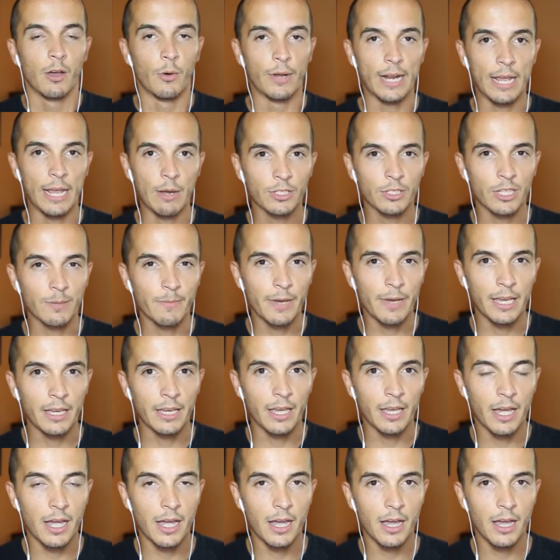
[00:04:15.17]
When I was in
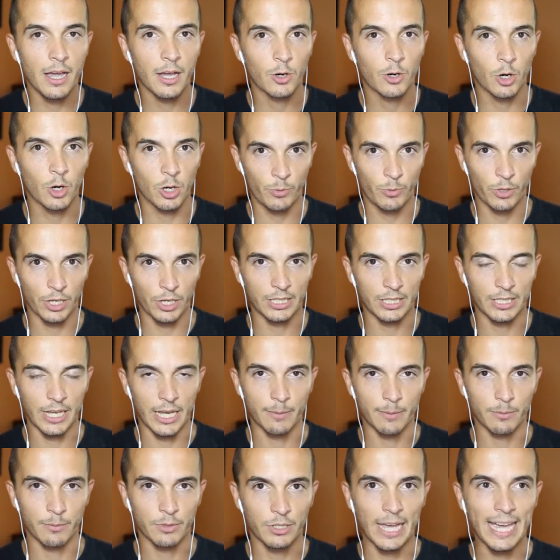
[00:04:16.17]
my corporate
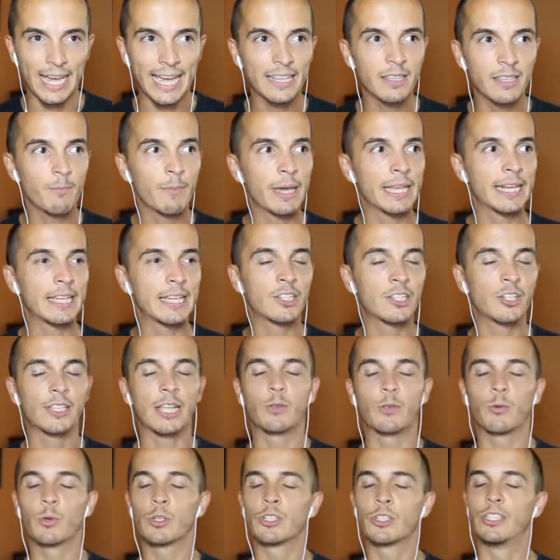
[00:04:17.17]
times, I had a manager
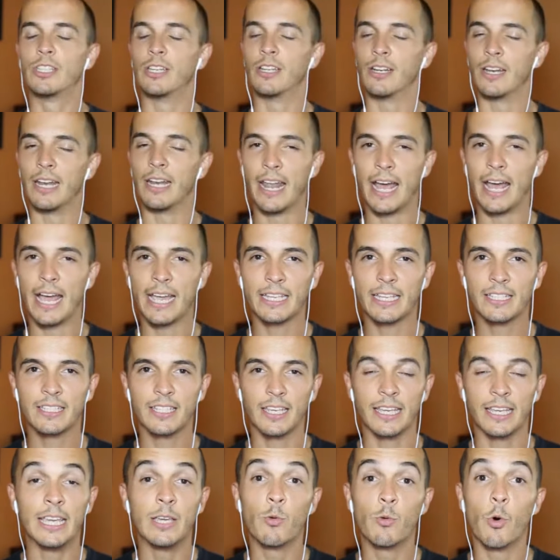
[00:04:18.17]
that was
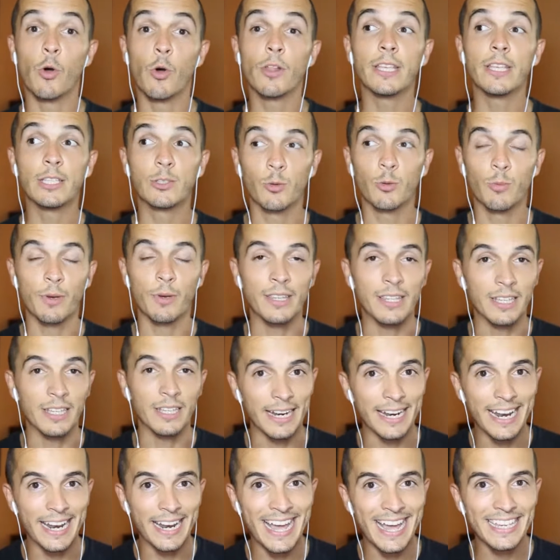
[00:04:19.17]
he wanted to be the
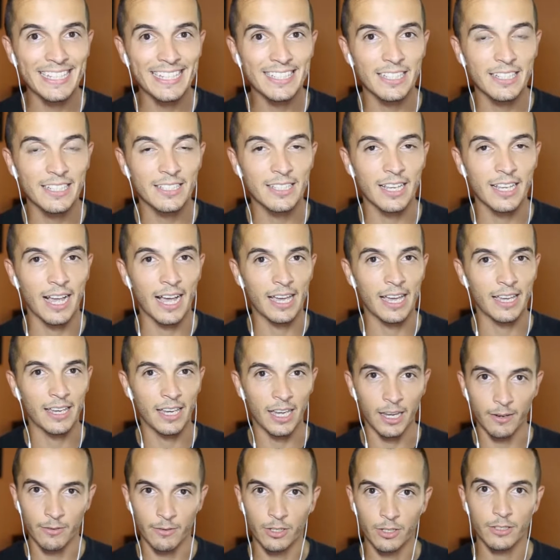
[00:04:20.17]
nicest guy
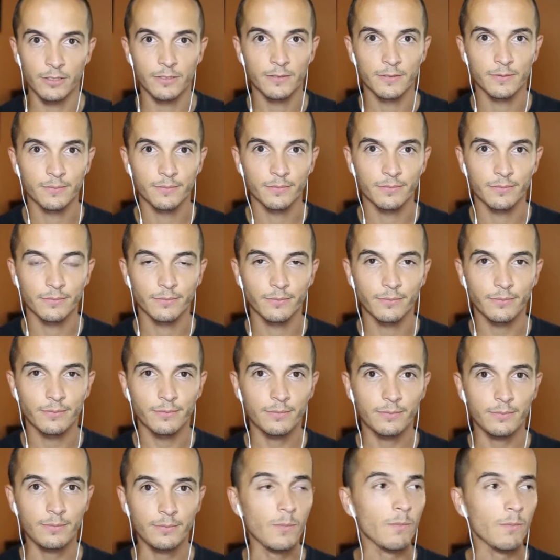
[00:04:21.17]
ever.
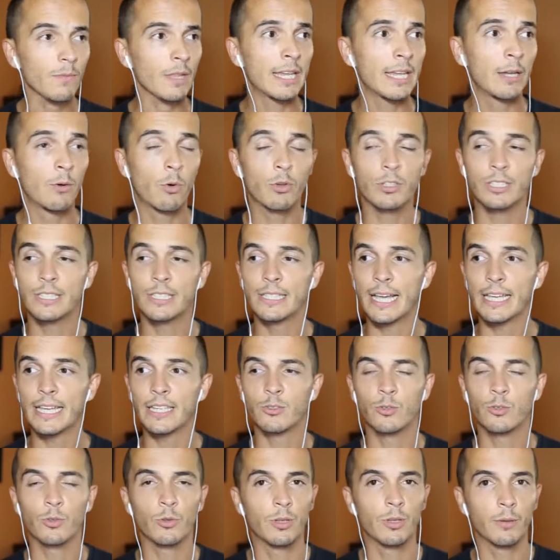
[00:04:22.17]
He was
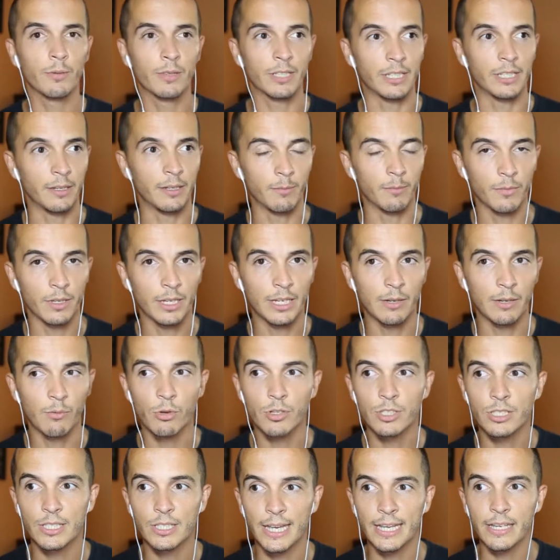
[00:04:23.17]
nice to the team. He
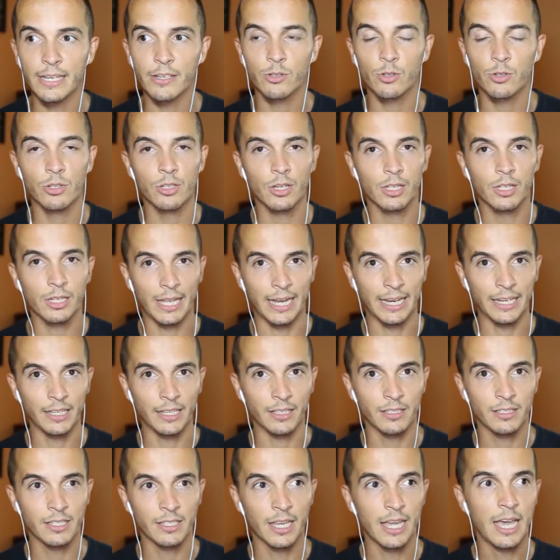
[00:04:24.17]
was nice to the
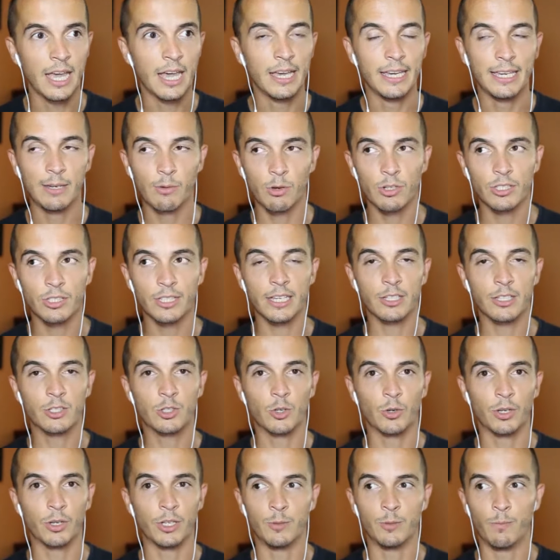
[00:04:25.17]
clients. He was nice
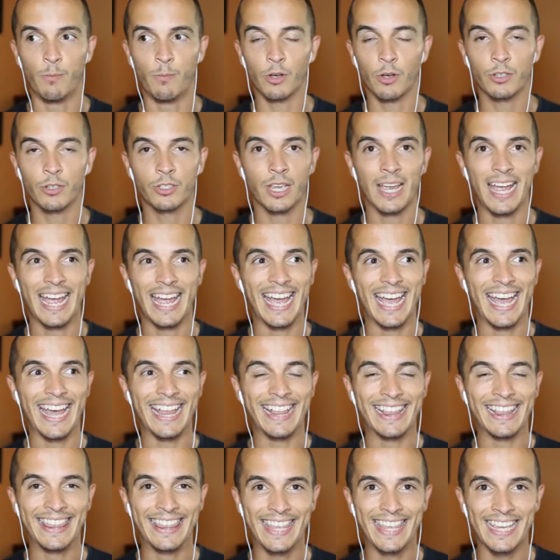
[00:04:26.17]
to his boss.
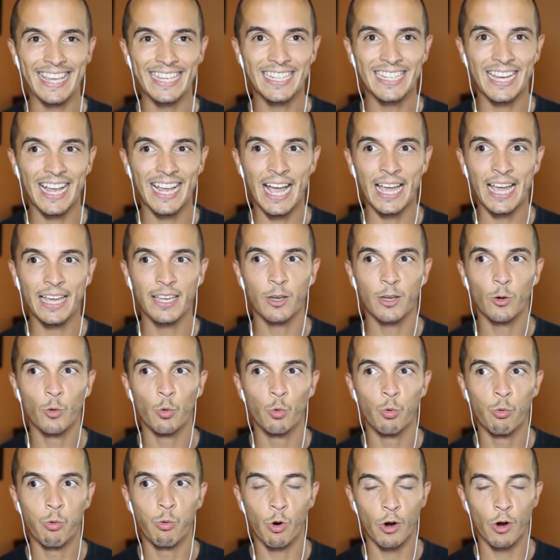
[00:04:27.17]
And this guy
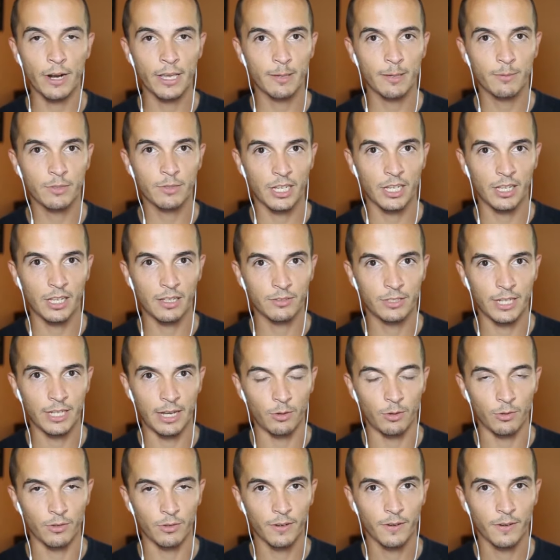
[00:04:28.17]
wore himself
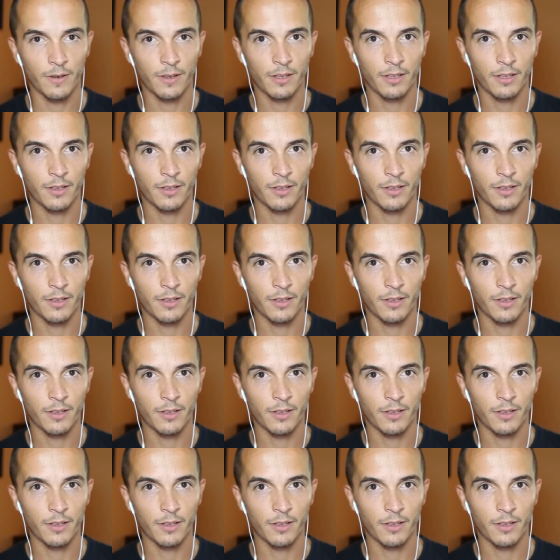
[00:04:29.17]
down.